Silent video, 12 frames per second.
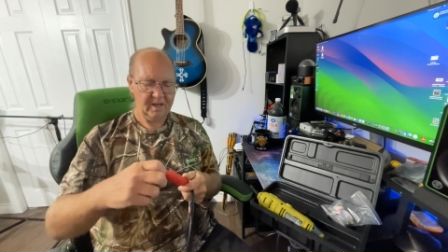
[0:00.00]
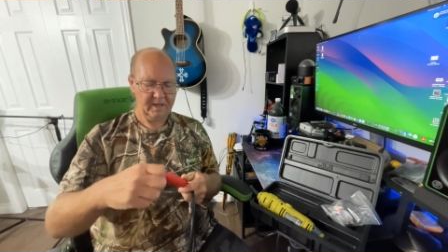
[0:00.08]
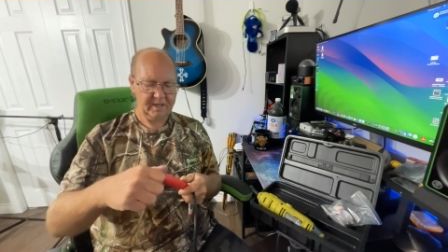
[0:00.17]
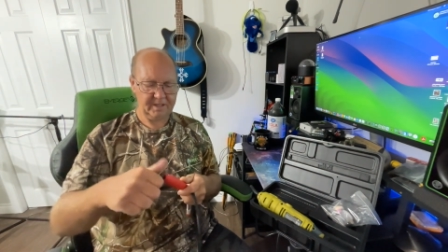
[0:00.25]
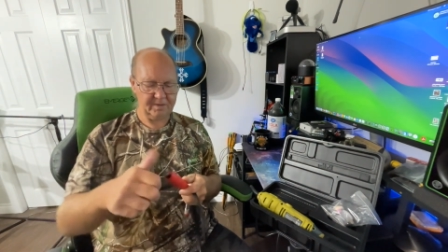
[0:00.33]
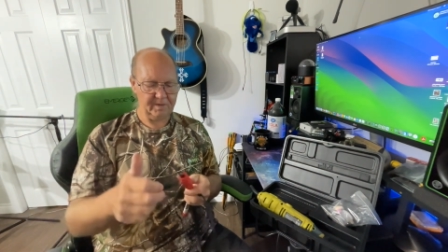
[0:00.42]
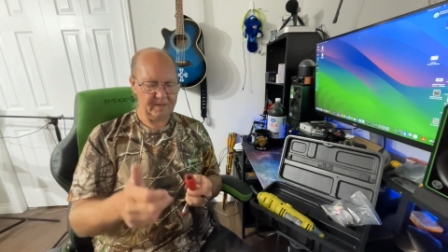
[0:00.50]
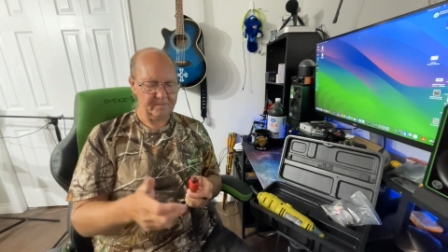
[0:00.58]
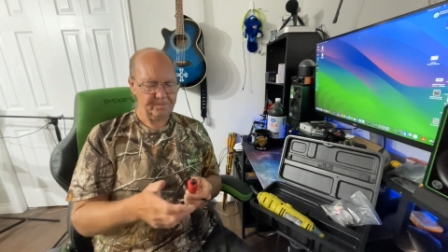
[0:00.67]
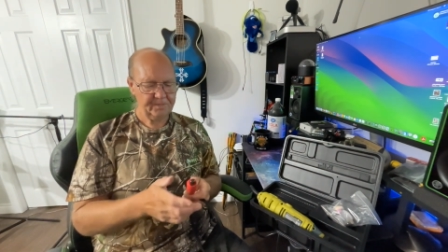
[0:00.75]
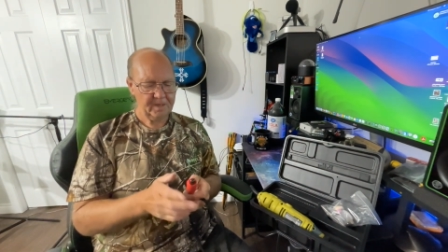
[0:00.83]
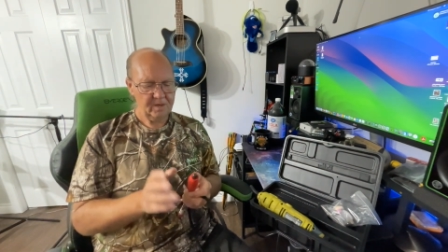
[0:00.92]
Anyway,
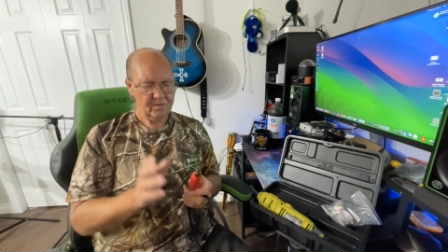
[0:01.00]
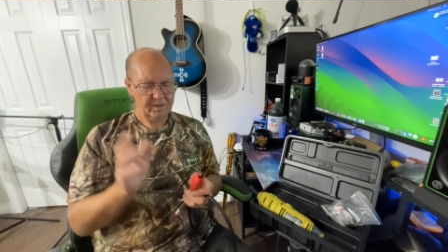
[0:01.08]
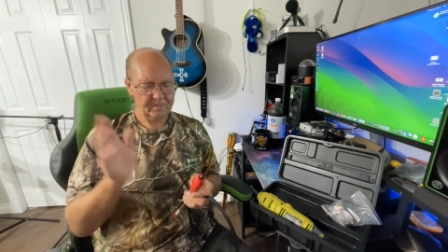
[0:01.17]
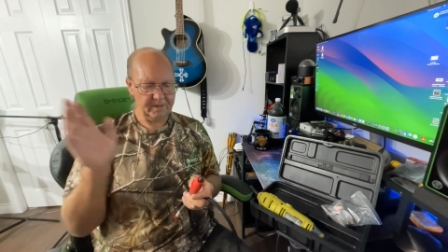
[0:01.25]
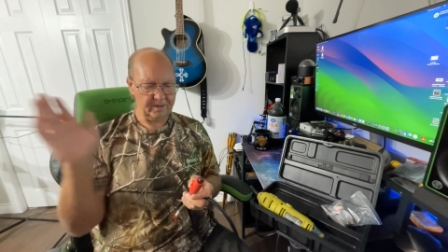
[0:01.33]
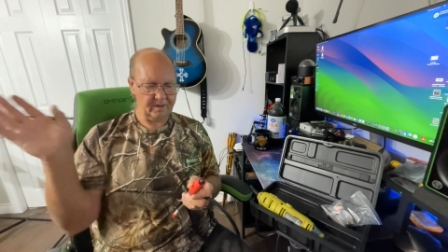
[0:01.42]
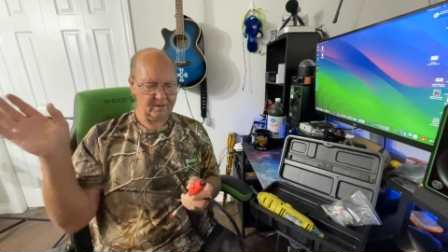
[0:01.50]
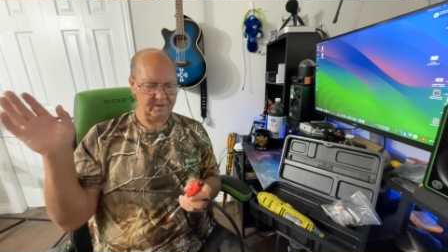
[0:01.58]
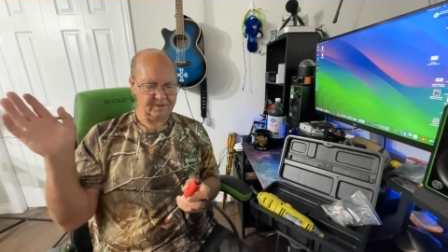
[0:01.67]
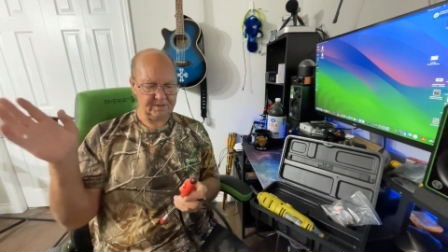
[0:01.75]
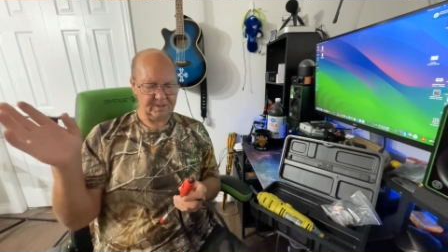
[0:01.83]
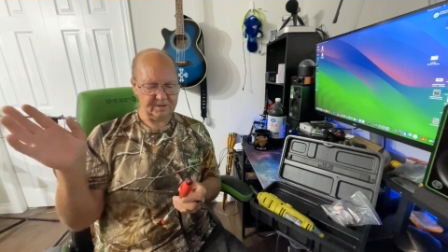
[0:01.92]
would have made our
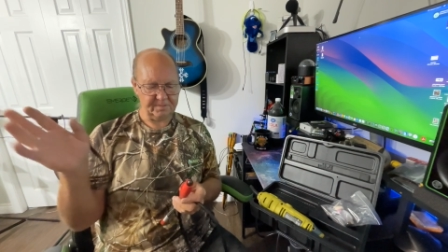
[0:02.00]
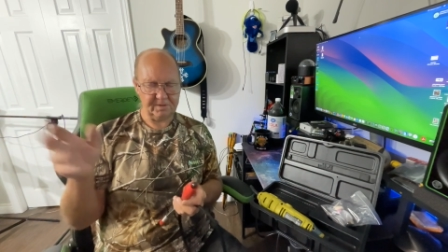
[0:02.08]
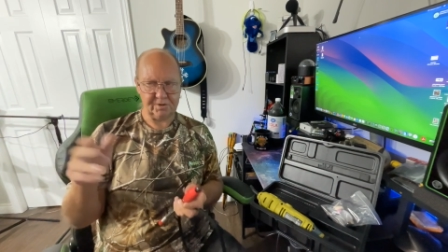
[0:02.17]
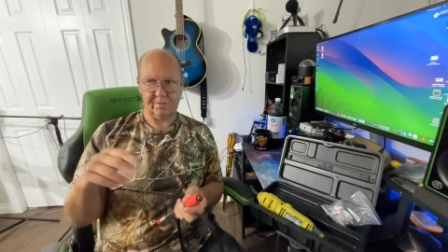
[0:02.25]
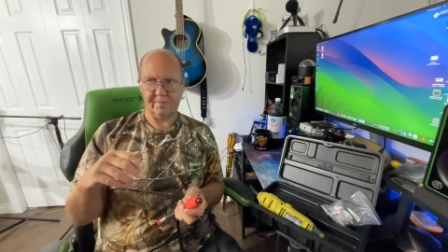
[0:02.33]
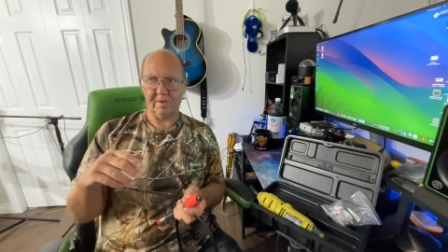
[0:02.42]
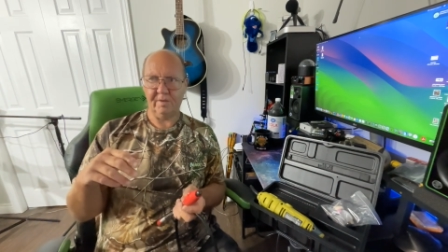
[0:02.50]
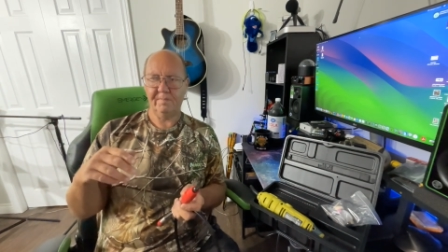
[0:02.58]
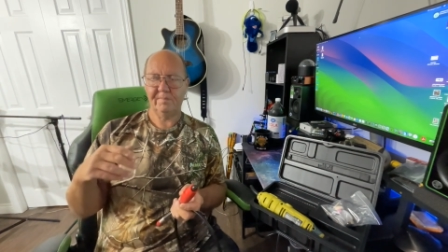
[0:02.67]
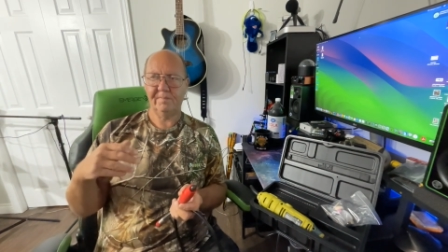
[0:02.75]
lives less miserable.